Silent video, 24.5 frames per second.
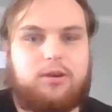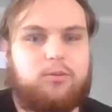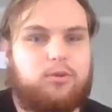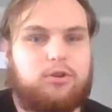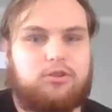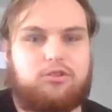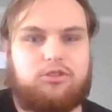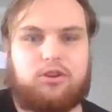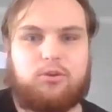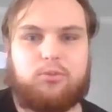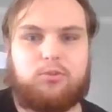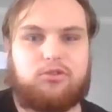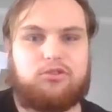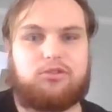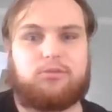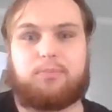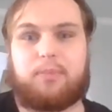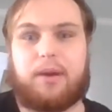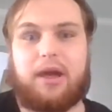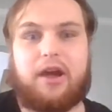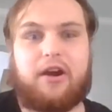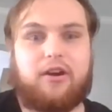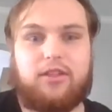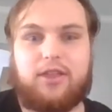which he was
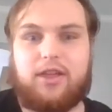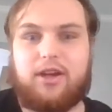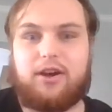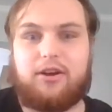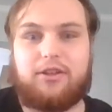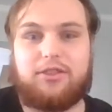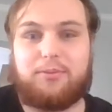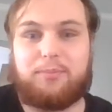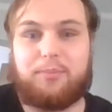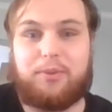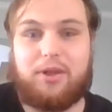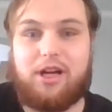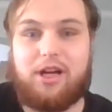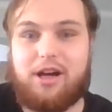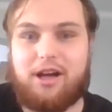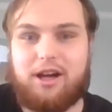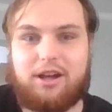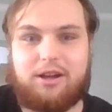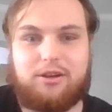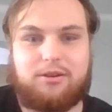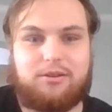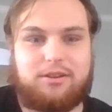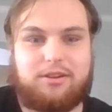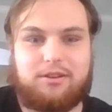apparently on the block